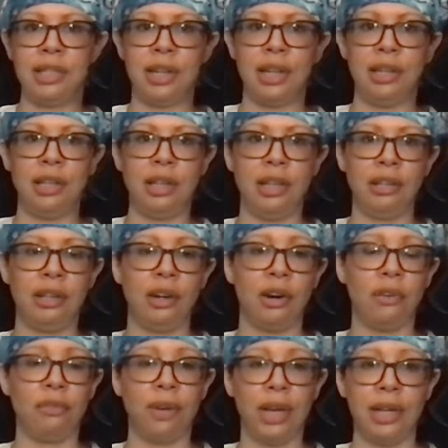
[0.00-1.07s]
and think they
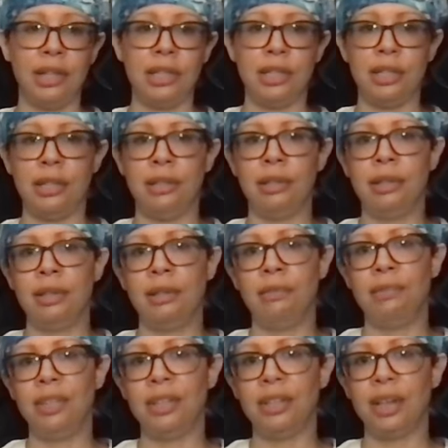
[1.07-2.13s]
are fantasy,
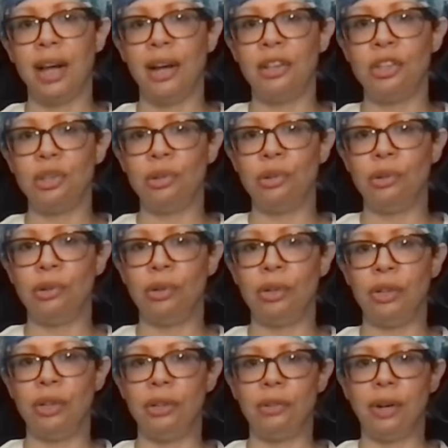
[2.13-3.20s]
mythological, or
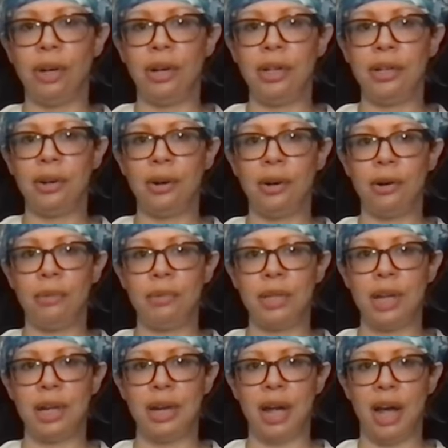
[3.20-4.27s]
literary terms
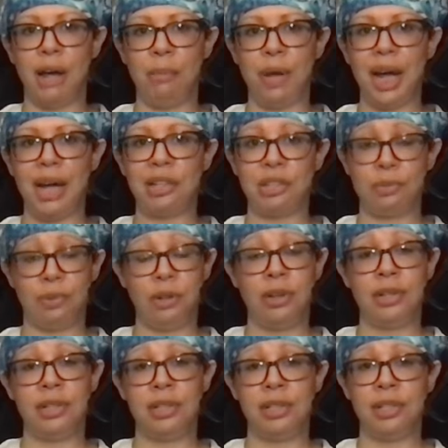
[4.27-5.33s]
and not past
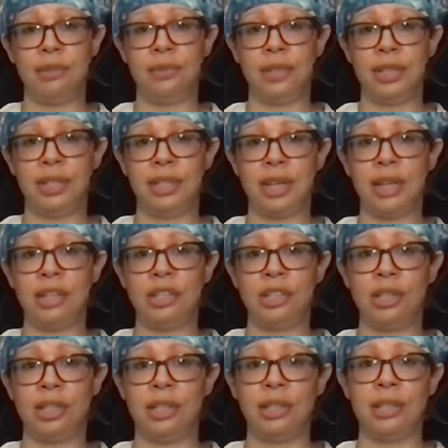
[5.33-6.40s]
worlds and
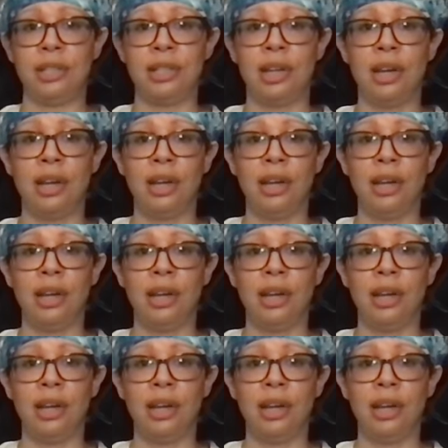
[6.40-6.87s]
civilizations,